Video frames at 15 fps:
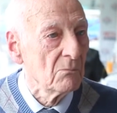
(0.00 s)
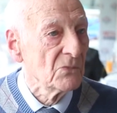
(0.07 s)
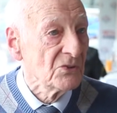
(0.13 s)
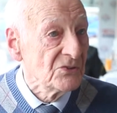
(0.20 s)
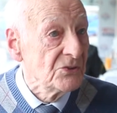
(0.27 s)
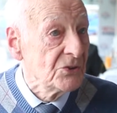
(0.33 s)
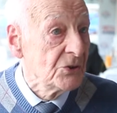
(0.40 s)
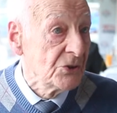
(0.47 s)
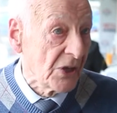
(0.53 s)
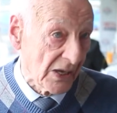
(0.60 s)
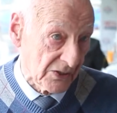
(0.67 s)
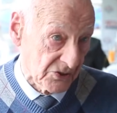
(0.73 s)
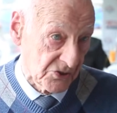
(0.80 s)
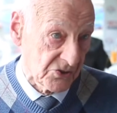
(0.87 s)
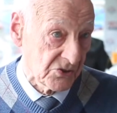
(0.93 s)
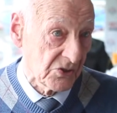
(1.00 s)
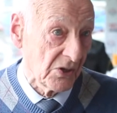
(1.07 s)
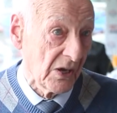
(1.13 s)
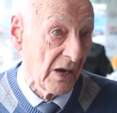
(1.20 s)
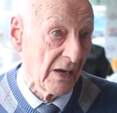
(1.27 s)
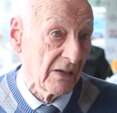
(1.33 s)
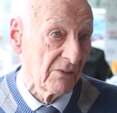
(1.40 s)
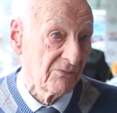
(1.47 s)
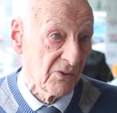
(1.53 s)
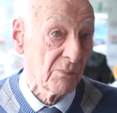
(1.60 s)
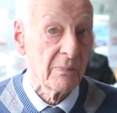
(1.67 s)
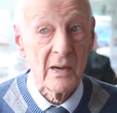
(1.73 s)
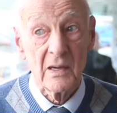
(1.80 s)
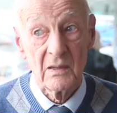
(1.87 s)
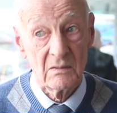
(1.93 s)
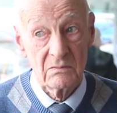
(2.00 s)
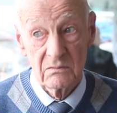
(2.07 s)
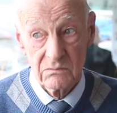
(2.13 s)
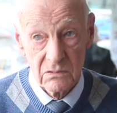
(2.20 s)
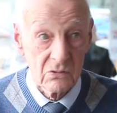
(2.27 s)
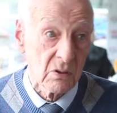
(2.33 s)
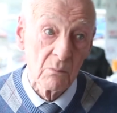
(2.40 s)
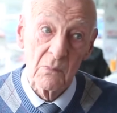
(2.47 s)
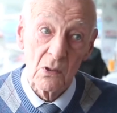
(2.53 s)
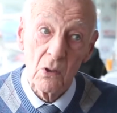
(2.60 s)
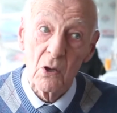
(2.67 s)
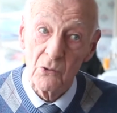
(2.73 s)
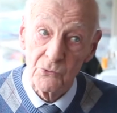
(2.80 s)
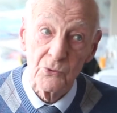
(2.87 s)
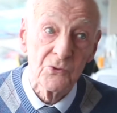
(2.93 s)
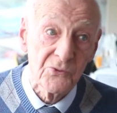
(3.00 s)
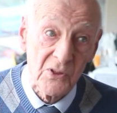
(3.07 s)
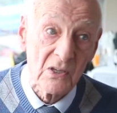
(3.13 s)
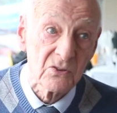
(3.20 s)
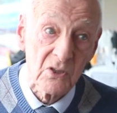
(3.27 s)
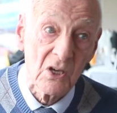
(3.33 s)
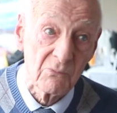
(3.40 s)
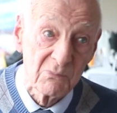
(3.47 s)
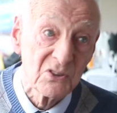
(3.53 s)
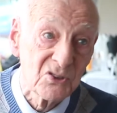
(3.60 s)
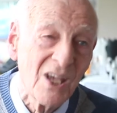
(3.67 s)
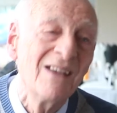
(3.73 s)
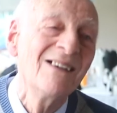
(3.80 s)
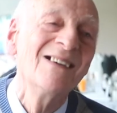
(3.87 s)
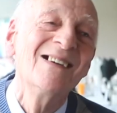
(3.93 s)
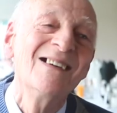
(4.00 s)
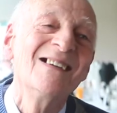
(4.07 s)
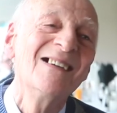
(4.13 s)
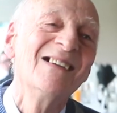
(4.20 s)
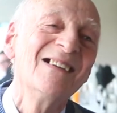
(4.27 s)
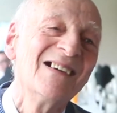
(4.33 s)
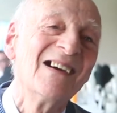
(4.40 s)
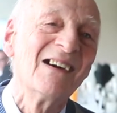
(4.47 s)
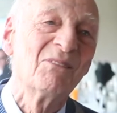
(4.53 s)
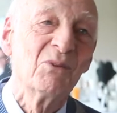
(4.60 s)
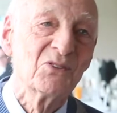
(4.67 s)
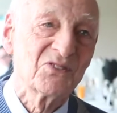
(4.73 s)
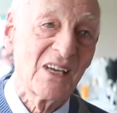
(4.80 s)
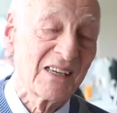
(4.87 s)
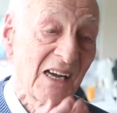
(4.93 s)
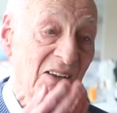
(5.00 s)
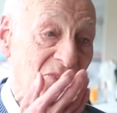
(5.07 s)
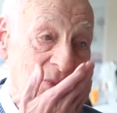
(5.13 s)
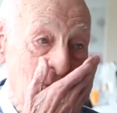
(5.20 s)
Yes, aye. For by a lot of rude things that I've been saying, which I can't